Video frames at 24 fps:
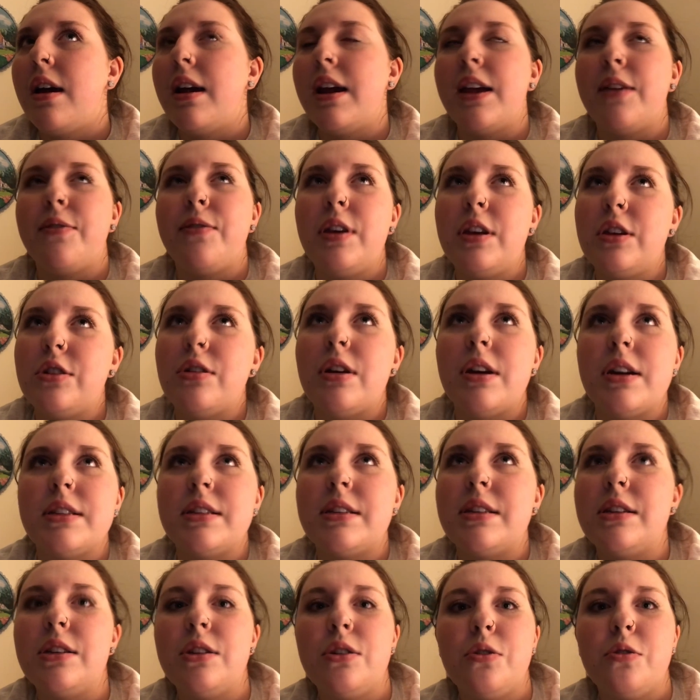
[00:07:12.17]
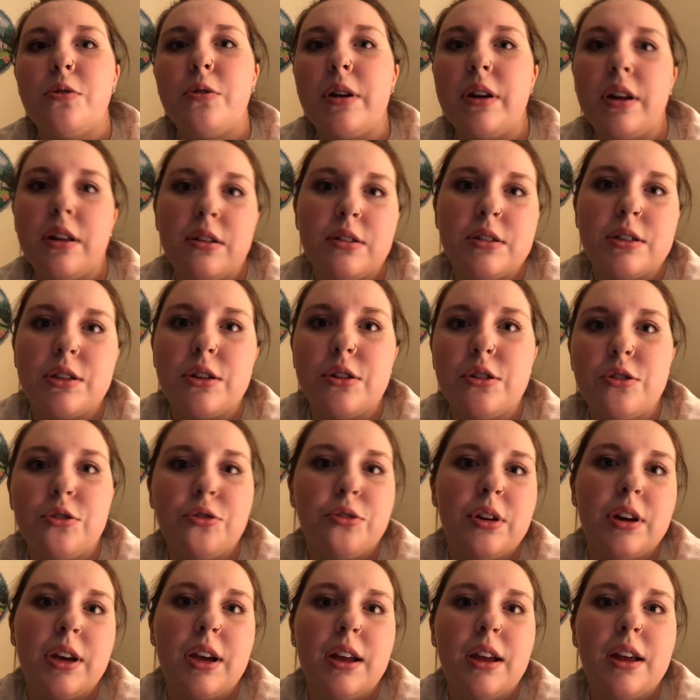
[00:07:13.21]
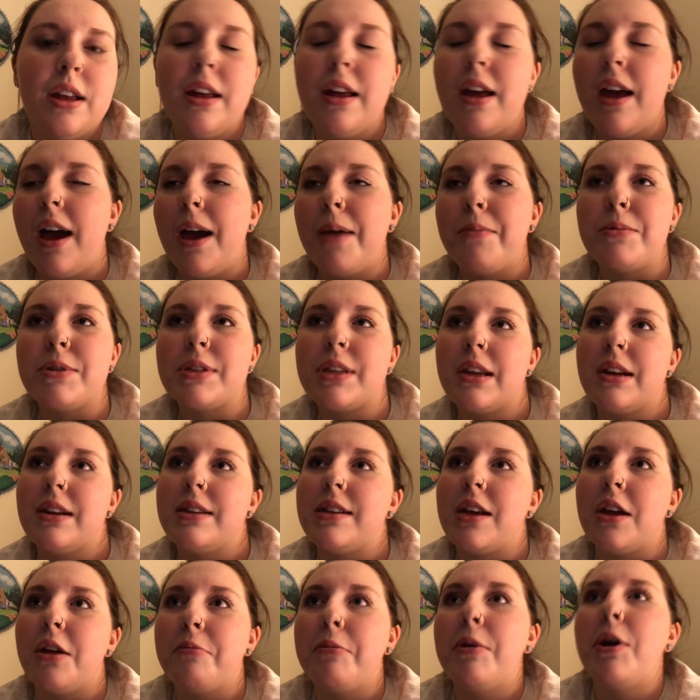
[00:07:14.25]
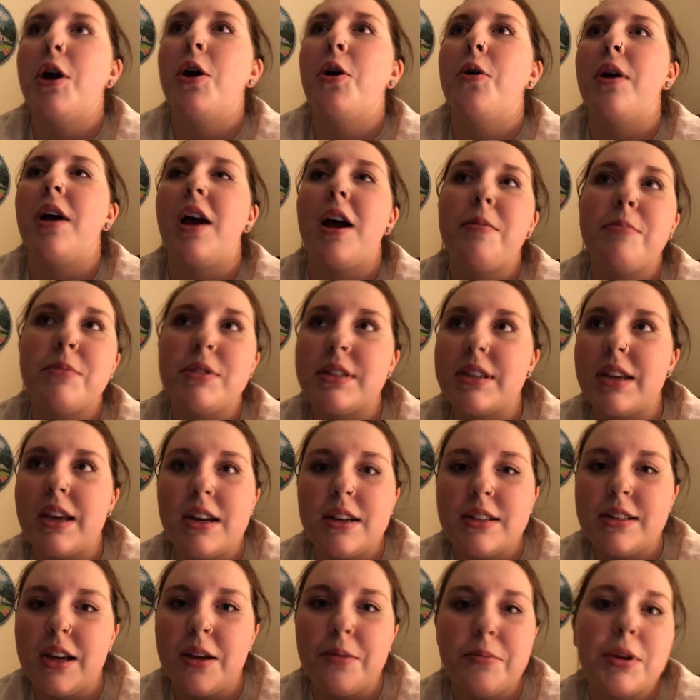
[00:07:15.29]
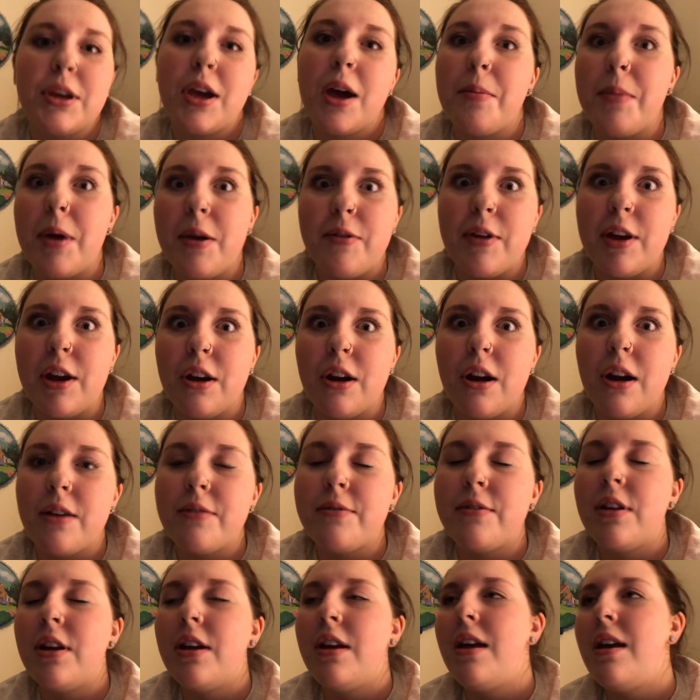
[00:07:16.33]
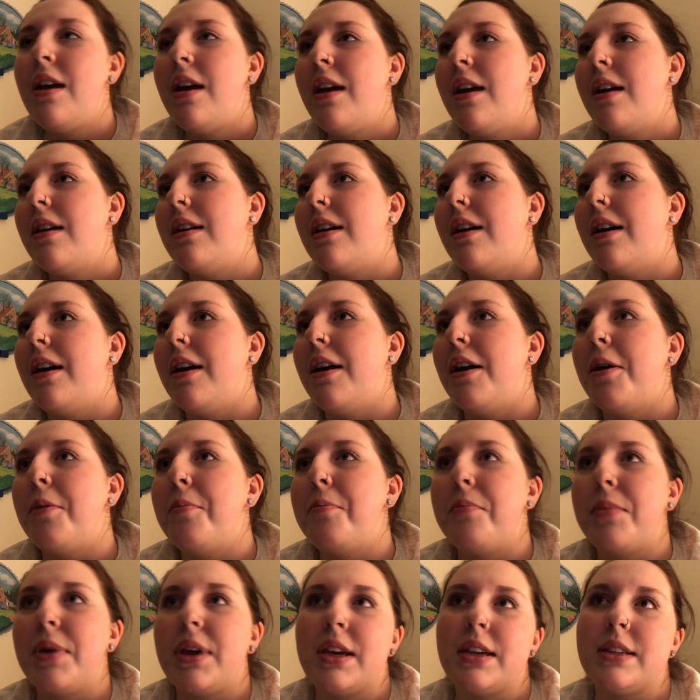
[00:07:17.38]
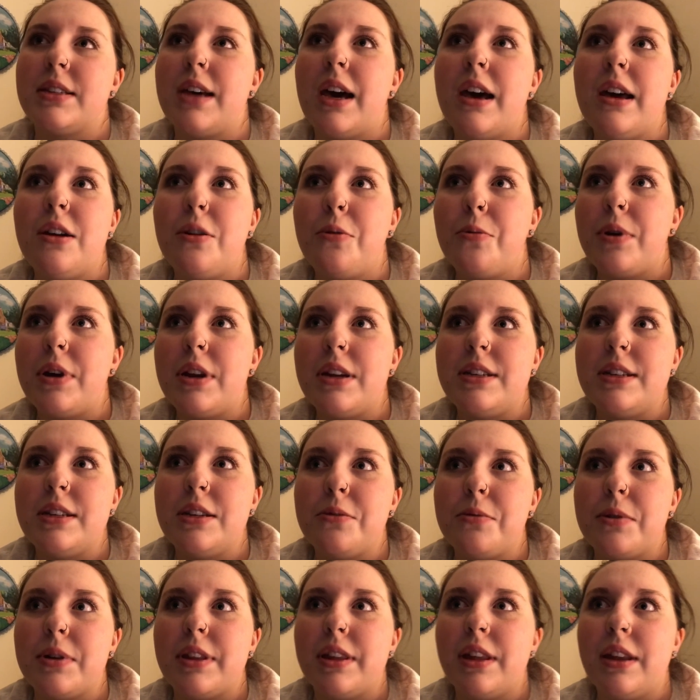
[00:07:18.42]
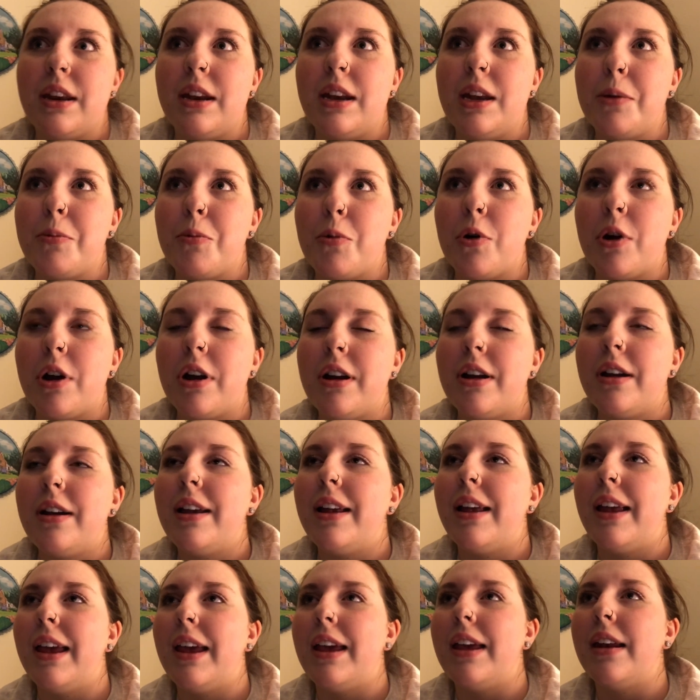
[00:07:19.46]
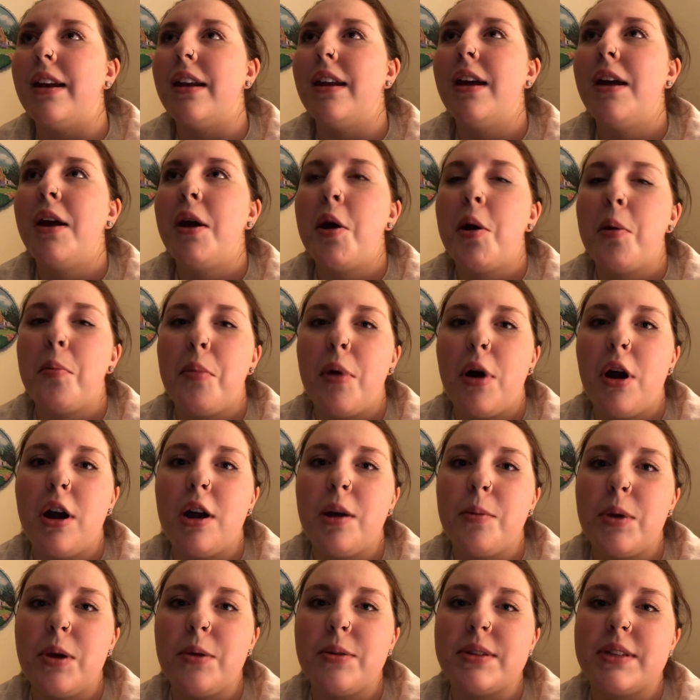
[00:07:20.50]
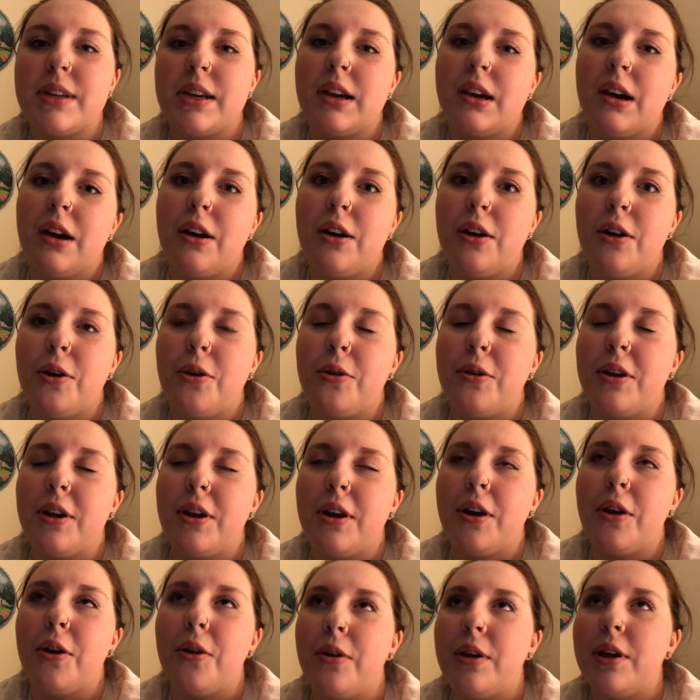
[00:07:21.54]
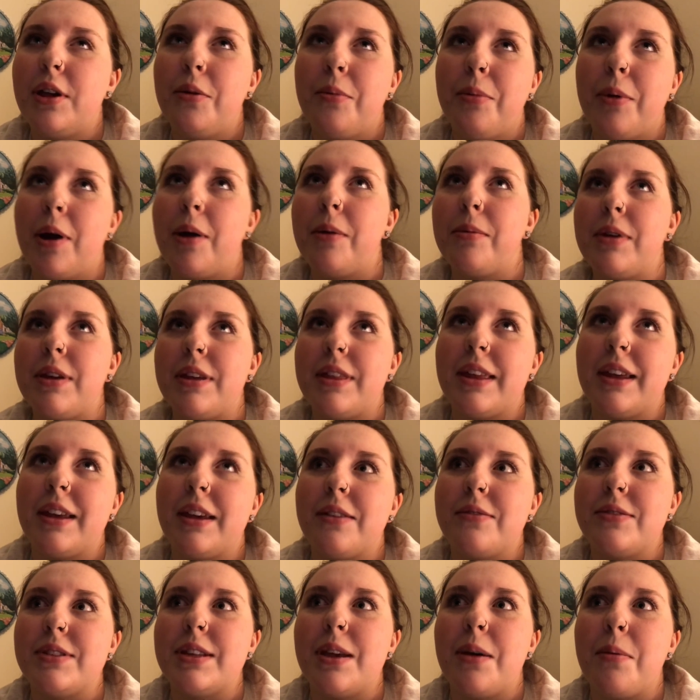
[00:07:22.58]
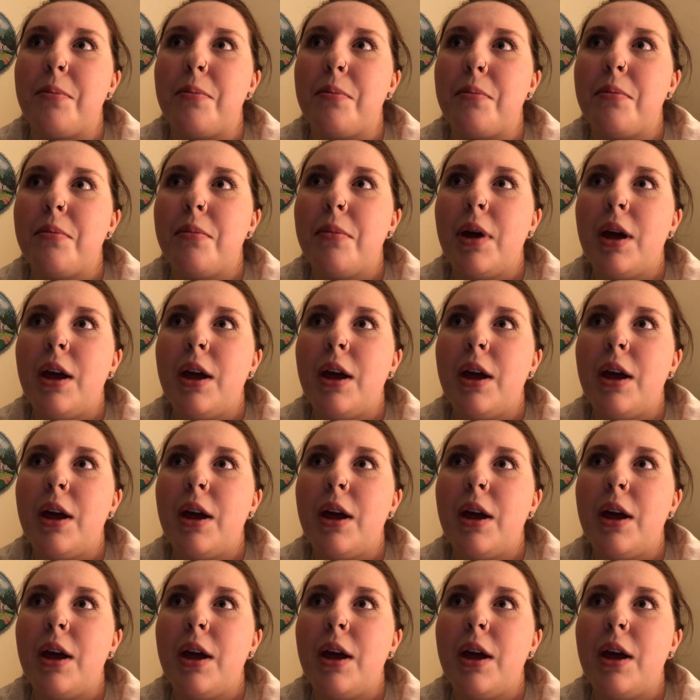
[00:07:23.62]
if he tries to do another surgery, I'm just going to tell him no. I'm just going to tell him to cut my finger off because I don't want to deal with it anymore. And part of me was like, oh, he'll probably think of some